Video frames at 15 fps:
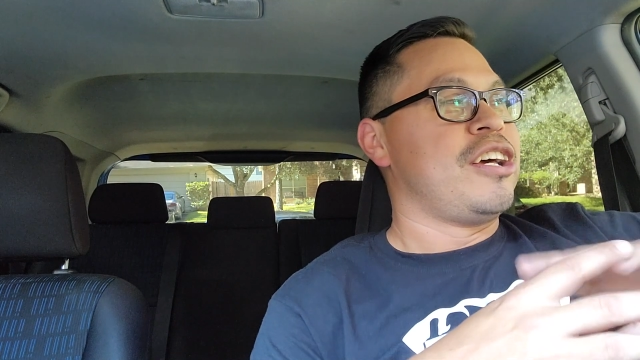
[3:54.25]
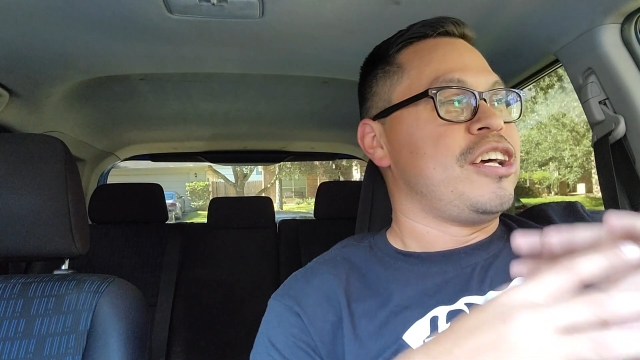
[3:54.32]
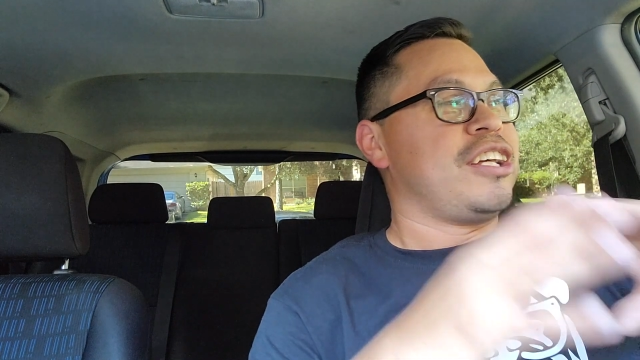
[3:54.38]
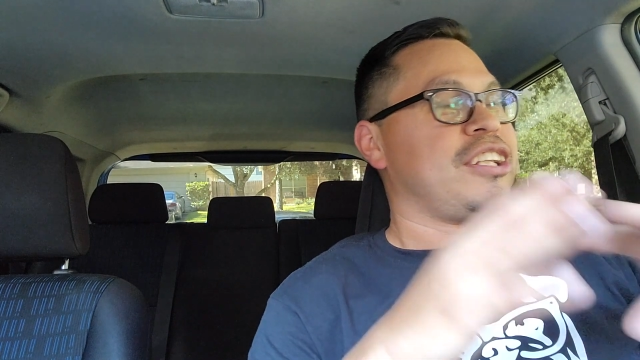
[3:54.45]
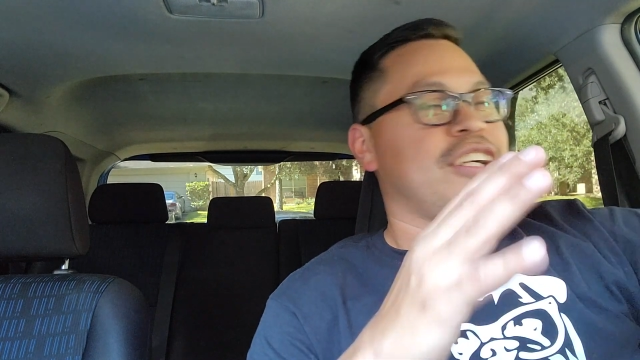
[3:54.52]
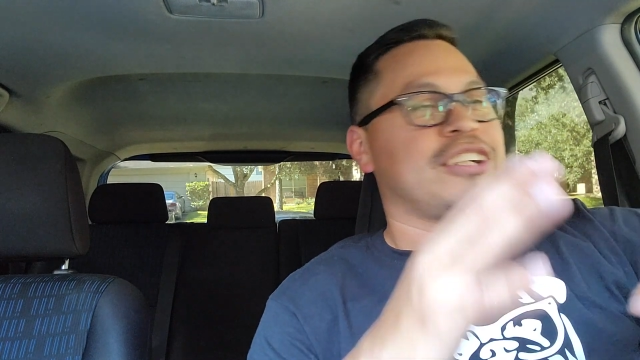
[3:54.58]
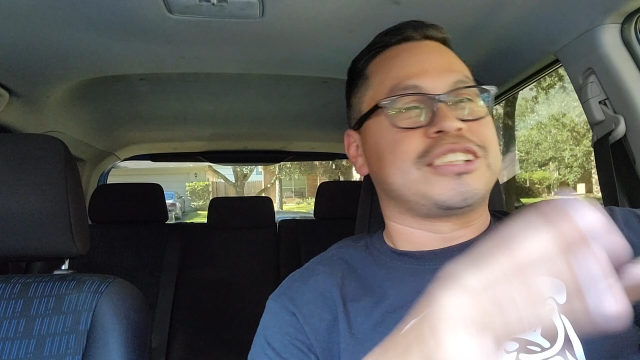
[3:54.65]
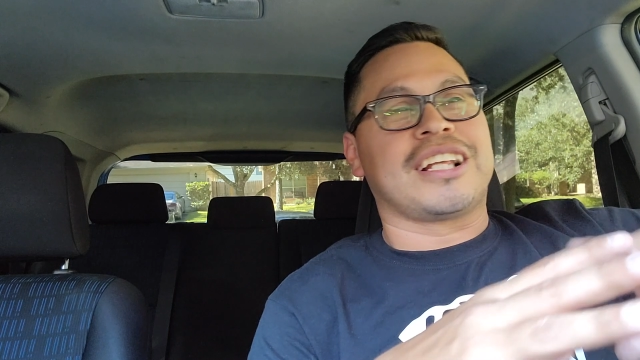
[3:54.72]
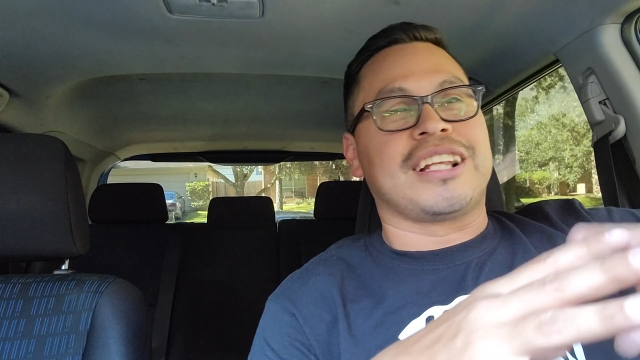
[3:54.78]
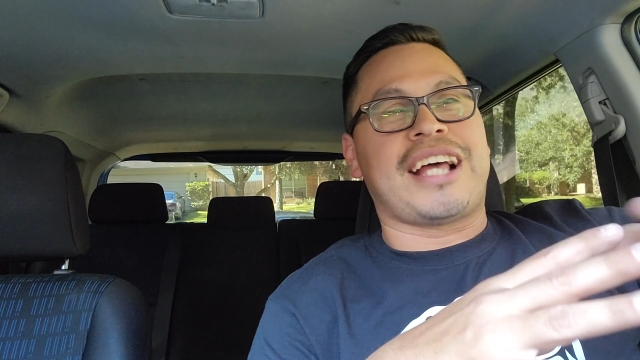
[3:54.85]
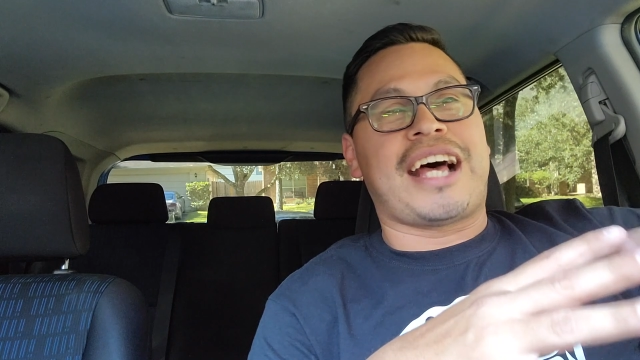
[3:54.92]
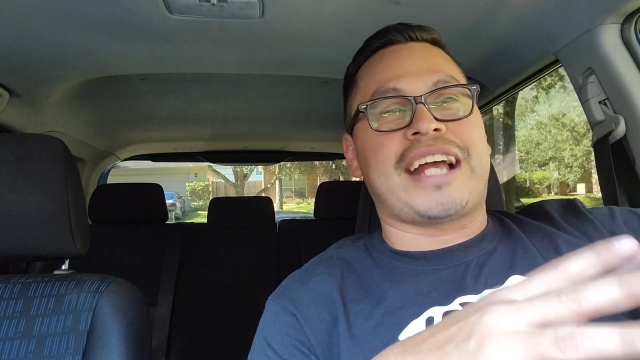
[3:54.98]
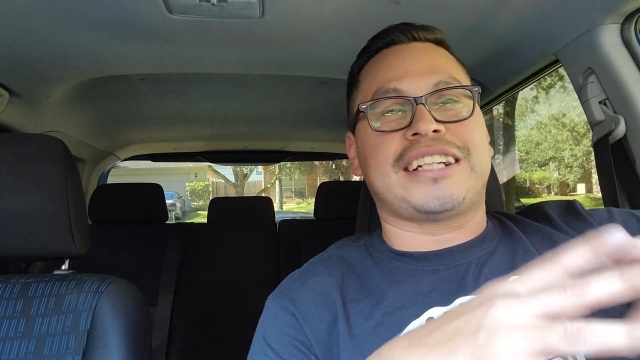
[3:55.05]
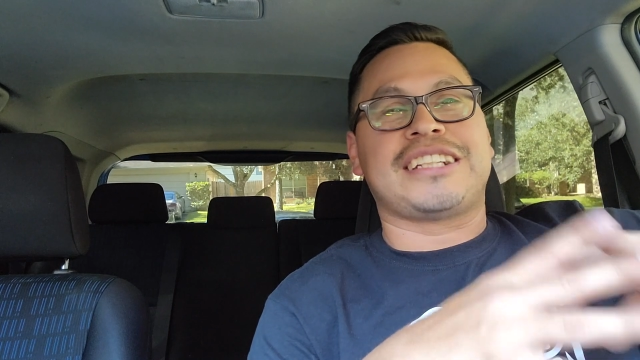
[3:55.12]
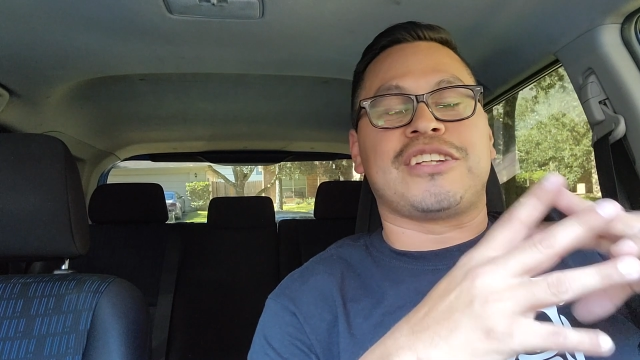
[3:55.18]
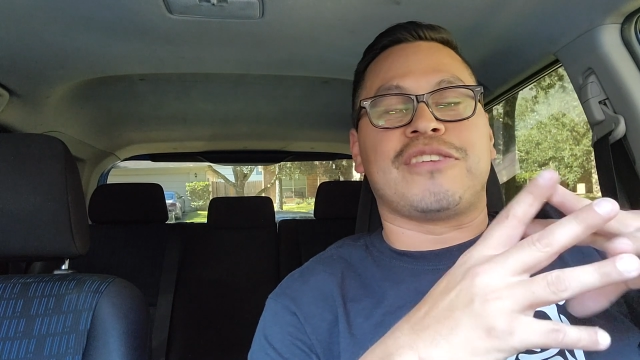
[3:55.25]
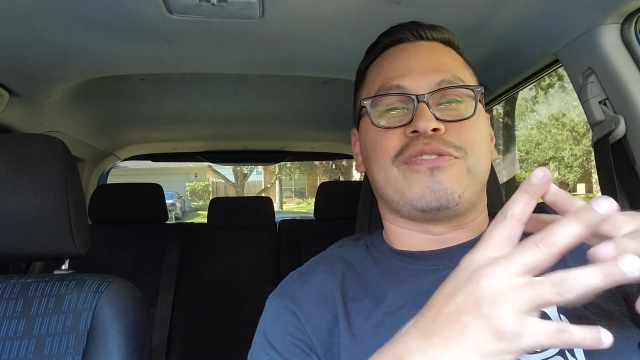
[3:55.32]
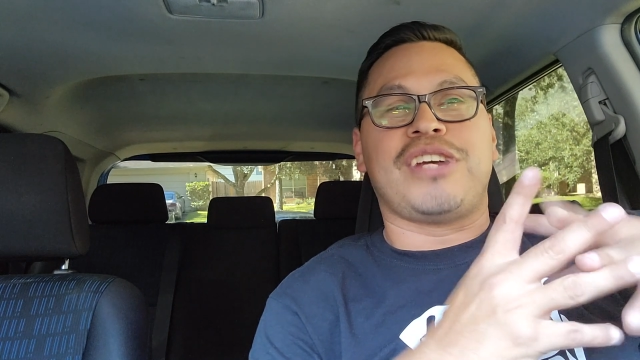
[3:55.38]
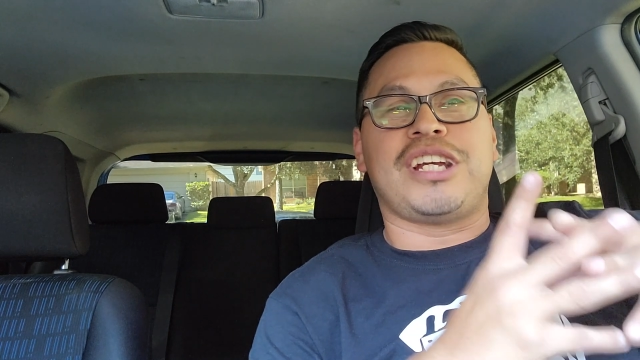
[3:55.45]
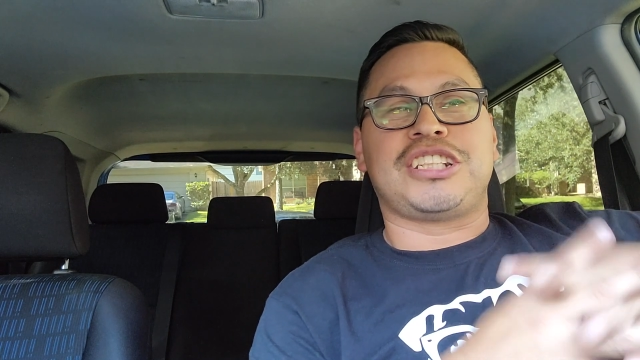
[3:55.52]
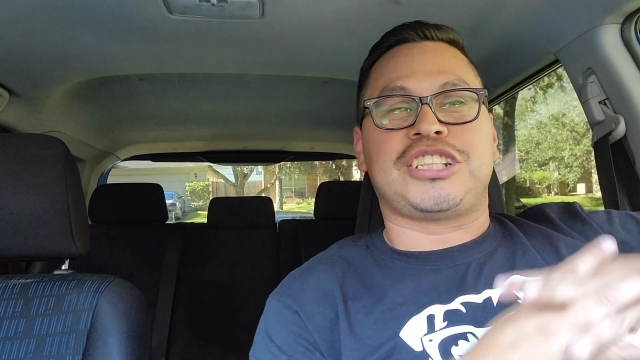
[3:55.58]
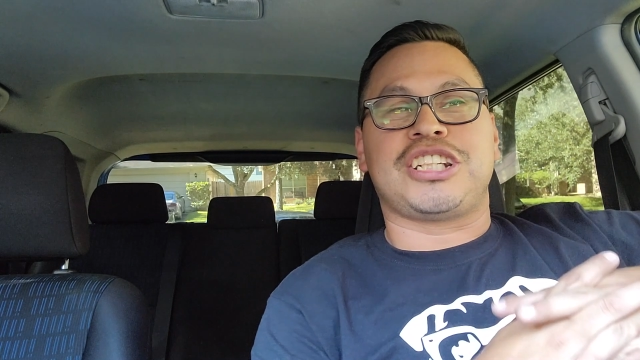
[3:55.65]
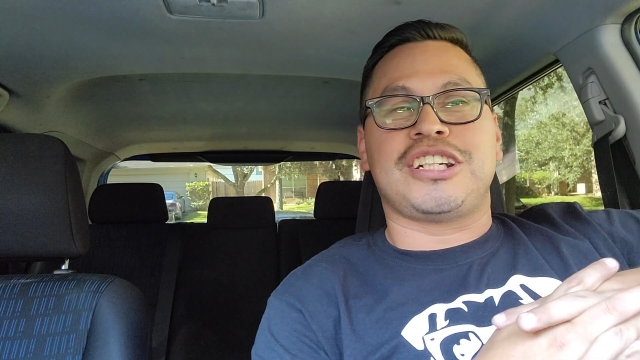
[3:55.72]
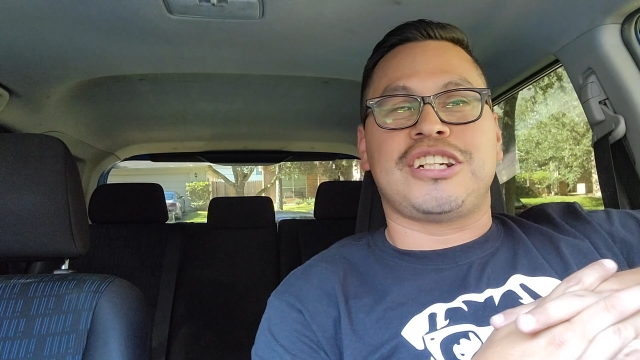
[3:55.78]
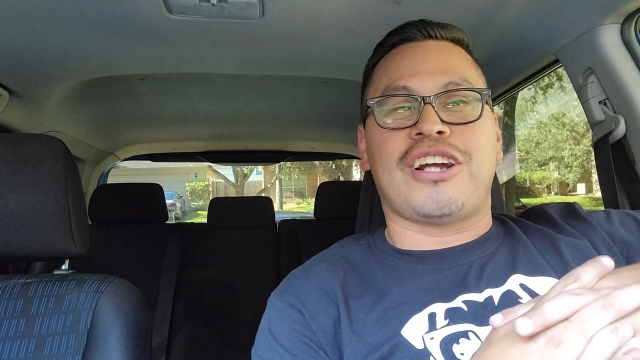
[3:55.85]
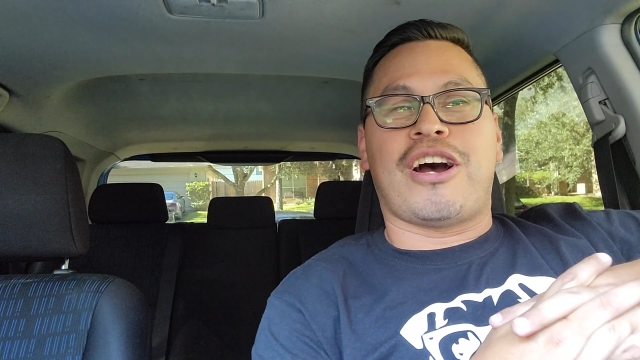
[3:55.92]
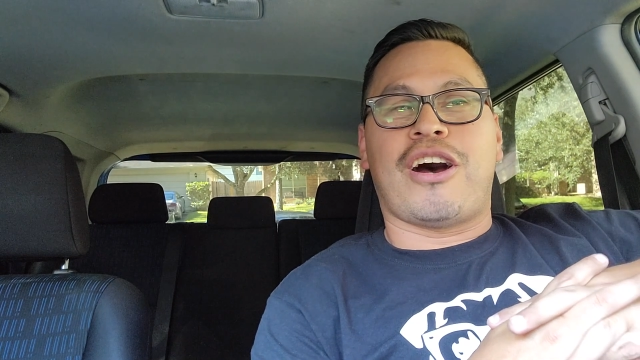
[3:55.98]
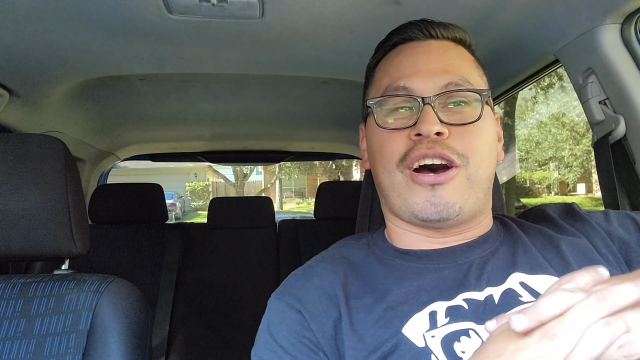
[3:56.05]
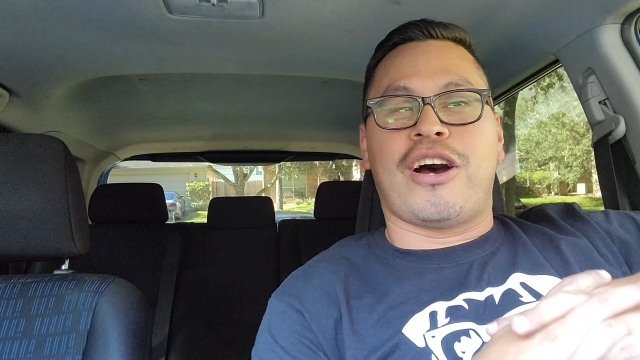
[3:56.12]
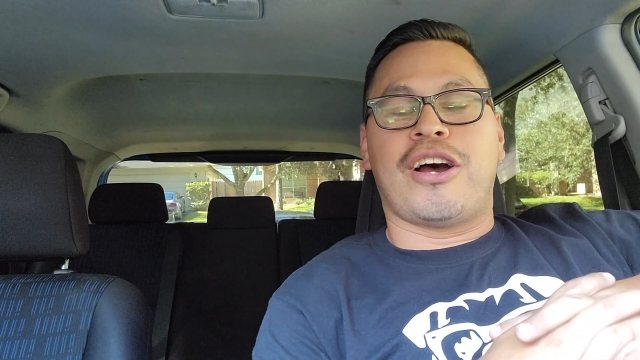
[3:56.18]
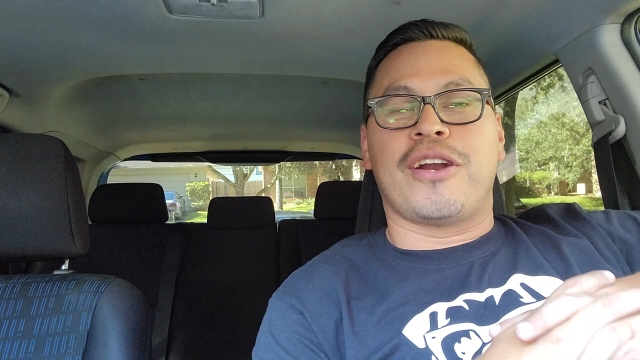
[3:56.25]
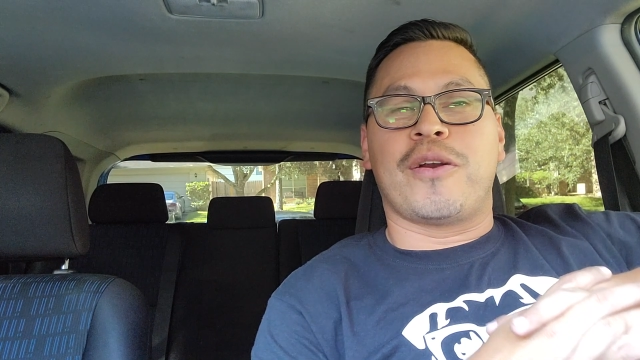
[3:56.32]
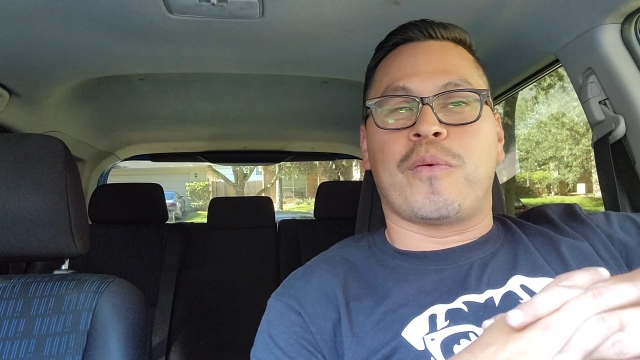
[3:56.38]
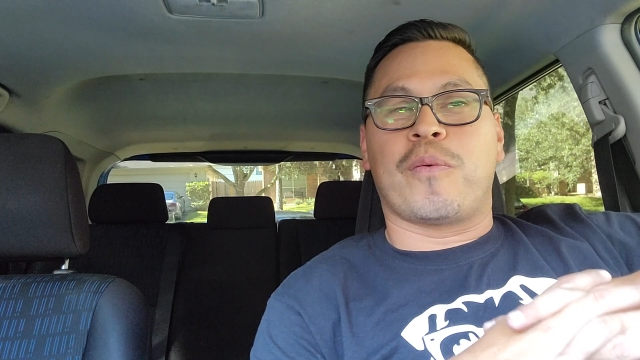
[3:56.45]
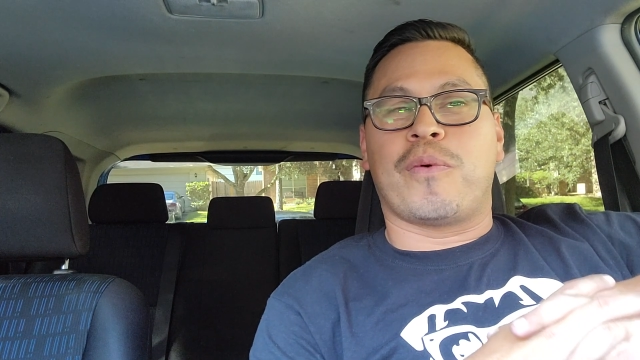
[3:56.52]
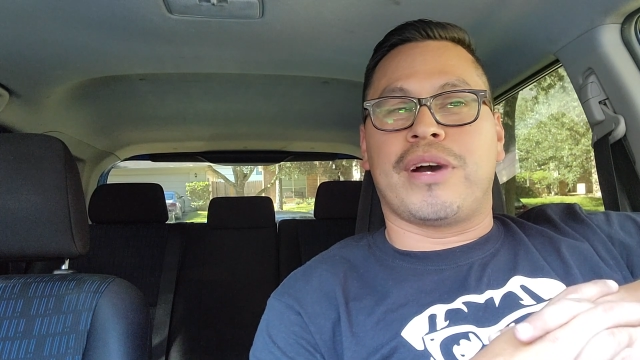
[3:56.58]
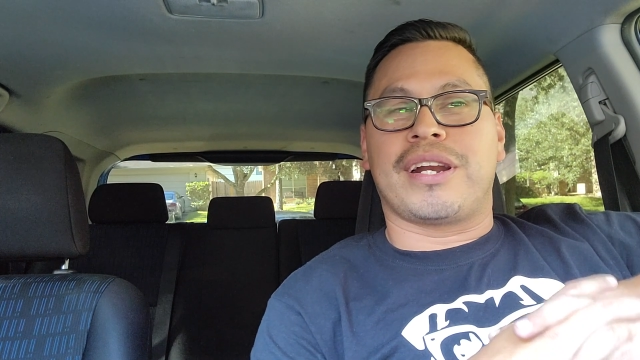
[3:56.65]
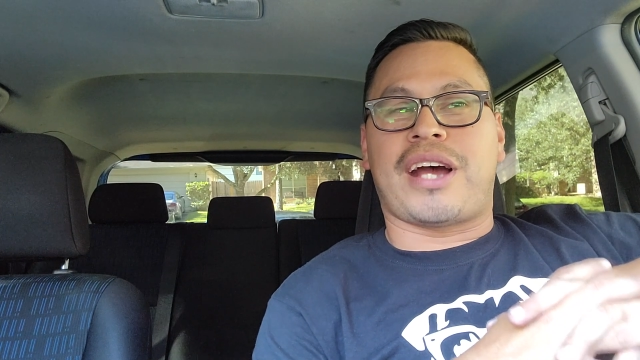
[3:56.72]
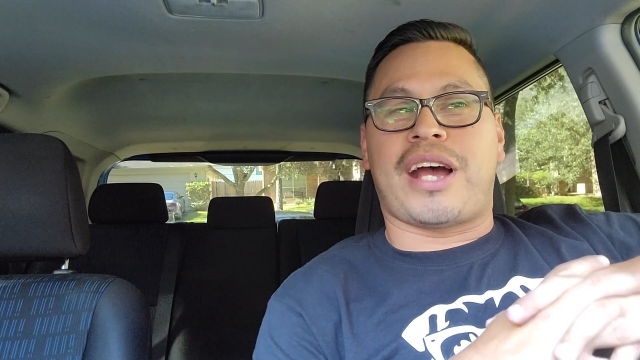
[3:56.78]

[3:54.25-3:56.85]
there's a lot of division on what